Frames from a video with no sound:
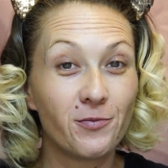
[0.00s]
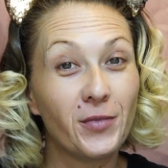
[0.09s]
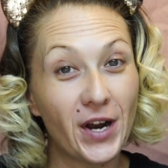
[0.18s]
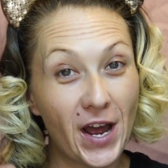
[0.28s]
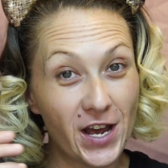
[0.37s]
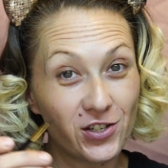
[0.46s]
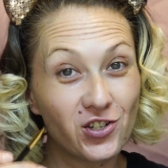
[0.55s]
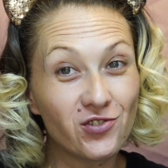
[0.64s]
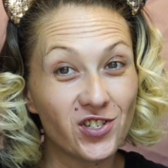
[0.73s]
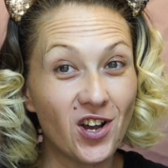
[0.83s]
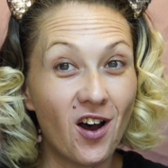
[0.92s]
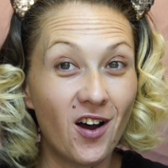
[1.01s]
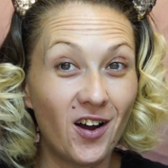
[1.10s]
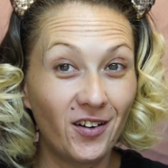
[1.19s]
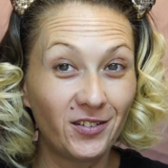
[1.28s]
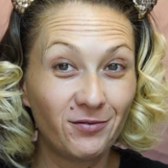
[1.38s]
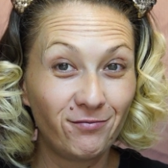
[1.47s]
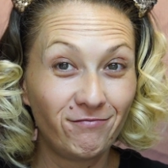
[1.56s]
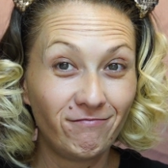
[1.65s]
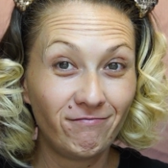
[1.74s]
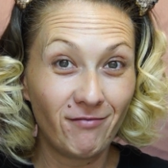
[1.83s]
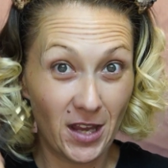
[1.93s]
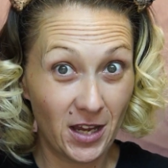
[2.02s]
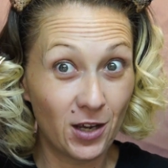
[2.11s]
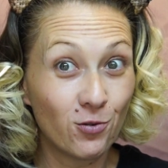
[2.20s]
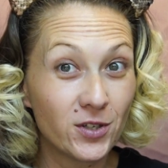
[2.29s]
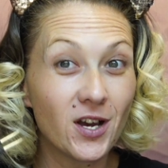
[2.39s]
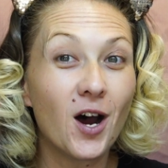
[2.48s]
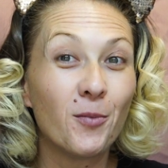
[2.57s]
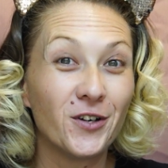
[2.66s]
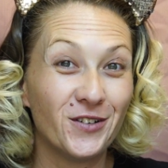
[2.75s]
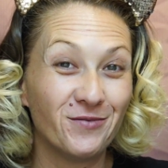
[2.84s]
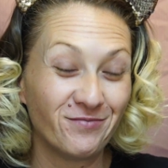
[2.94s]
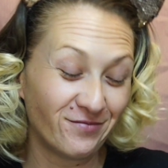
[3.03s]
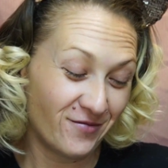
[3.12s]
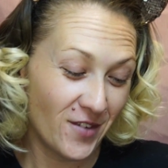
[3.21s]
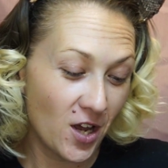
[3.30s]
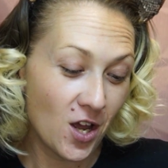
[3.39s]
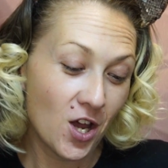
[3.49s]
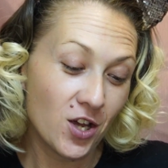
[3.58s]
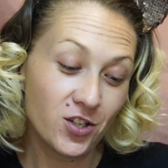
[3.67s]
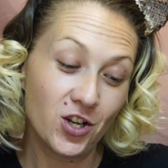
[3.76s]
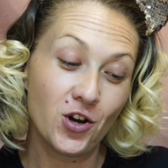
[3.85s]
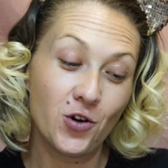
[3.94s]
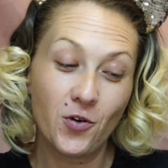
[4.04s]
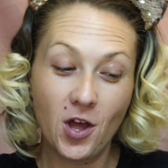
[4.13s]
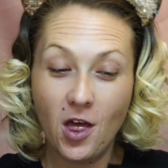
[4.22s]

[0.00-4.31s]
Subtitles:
But as you saw, it was auburn. So